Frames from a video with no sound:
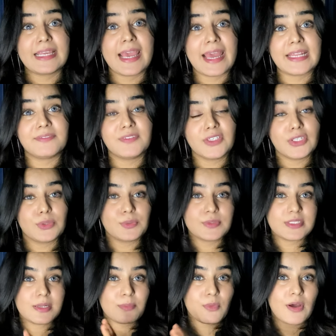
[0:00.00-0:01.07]
can we use
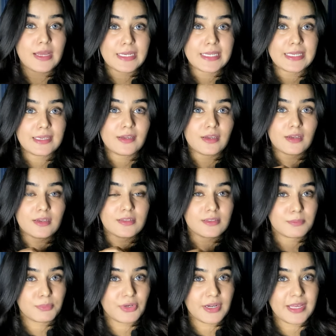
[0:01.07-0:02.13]
the morning
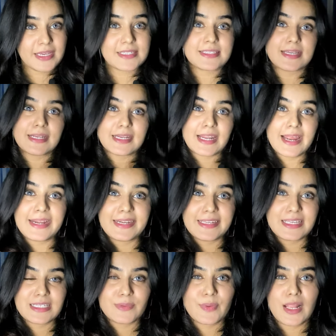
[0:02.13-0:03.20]
products at night
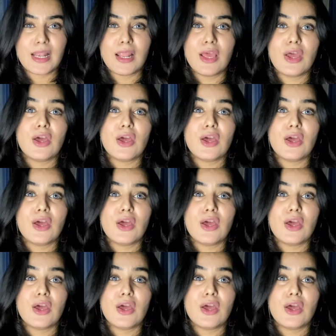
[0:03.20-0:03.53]
as well.